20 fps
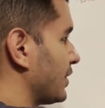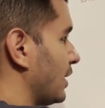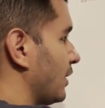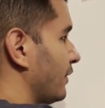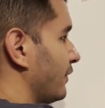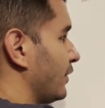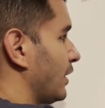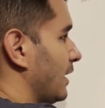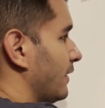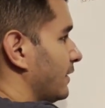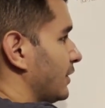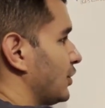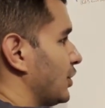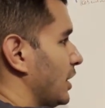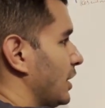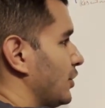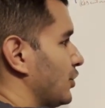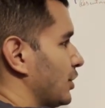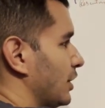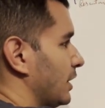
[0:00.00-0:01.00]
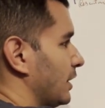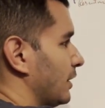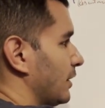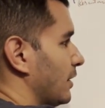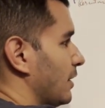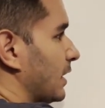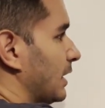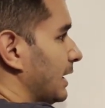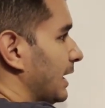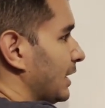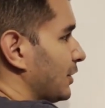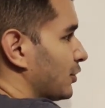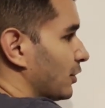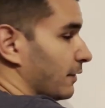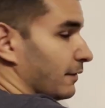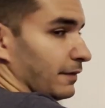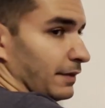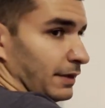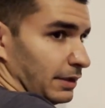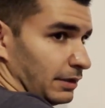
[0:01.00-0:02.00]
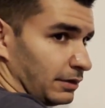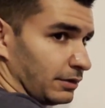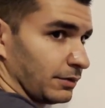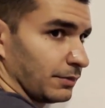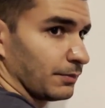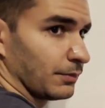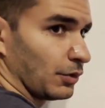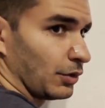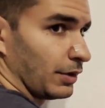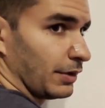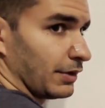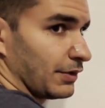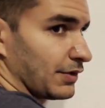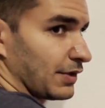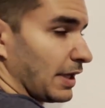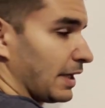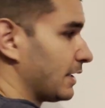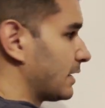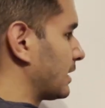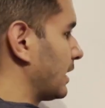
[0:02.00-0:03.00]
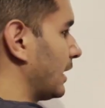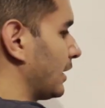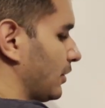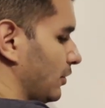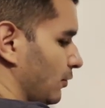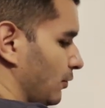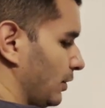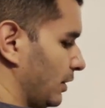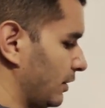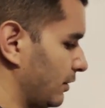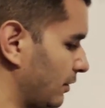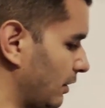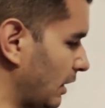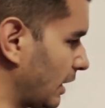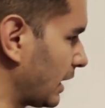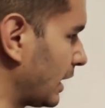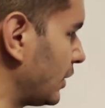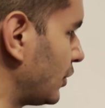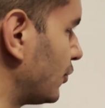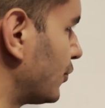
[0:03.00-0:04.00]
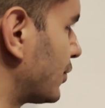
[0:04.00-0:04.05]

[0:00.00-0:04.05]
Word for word: Now, if you have a changing electric field, or in this case, like we again